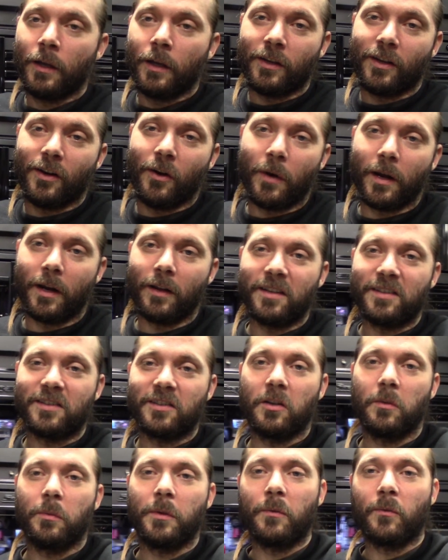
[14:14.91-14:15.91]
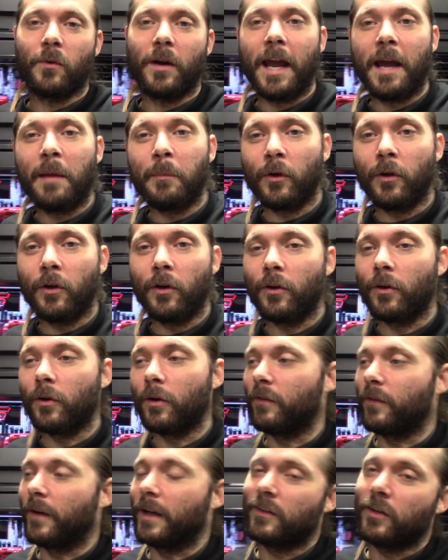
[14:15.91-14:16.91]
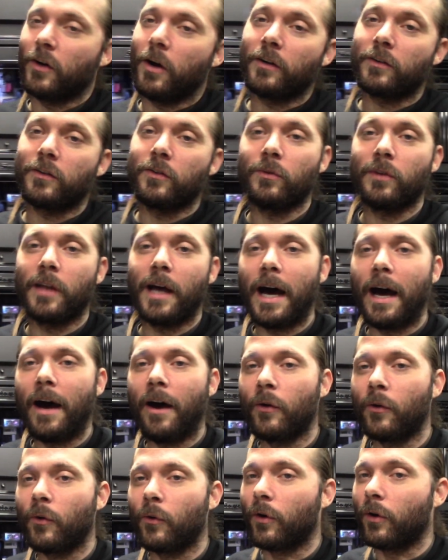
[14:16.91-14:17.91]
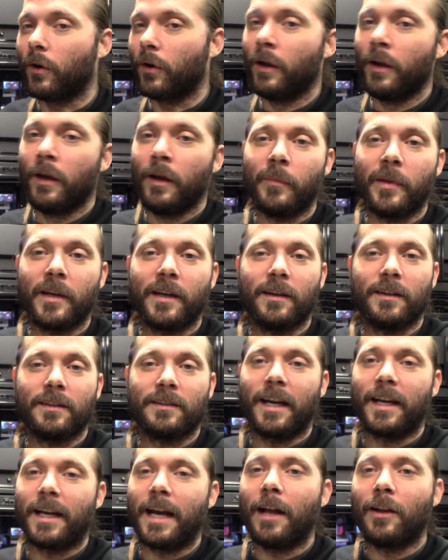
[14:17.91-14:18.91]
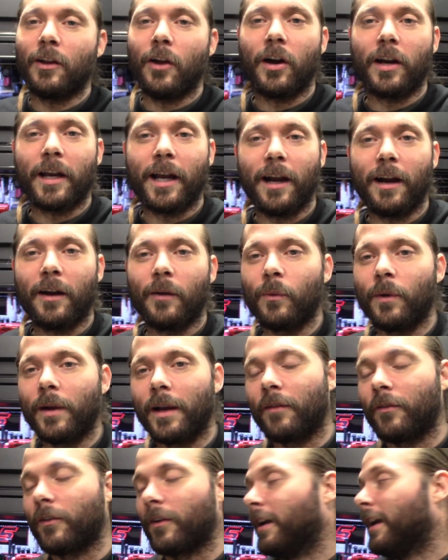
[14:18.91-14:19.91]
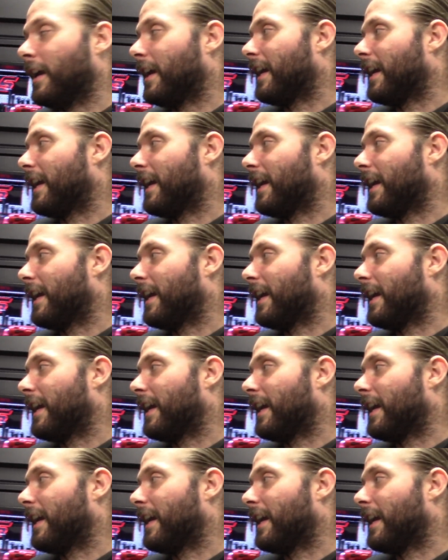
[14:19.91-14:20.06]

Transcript: you don't want to listen to me ramble, or if I talk too loud, or because I got long hair, whatever.